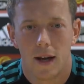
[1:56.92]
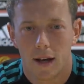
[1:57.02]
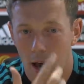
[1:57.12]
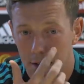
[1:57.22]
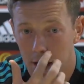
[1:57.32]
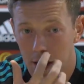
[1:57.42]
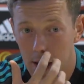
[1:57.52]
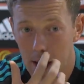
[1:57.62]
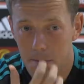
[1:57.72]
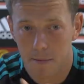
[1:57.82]
Yeah, I
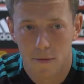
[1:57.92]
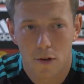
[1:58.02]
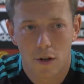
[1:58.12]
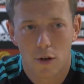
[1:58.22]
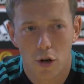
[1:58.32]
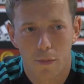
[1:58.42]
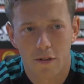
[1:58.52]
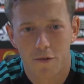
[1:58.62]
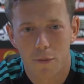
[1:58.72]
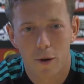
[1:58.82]
think
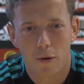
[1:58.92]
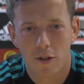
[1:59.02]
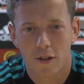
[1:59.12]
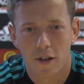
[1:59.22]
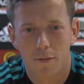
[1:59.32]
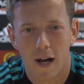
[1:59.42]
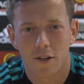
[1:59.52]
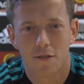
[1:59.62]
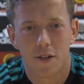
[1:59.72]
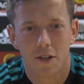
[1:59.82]
European football is
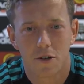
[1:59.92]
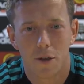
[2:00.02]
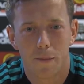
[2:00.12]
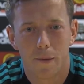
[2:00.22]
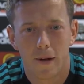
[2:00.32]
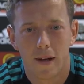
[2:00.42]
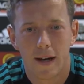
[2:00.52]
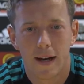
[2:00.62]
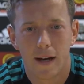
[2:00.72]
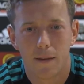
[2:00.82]
massive for this club
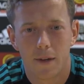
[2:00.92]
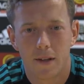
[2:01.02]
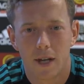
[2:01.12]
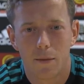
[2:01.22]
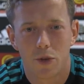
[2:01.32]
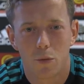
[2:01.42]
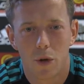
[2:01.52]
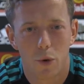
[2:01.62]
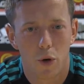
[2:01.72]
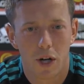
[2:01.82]
in terms of
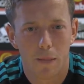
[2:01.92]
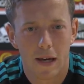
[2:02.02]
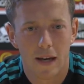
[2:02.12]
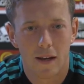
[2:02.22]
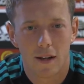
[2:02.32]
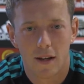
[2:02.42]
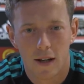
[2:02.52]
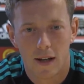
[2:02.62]
where we want to be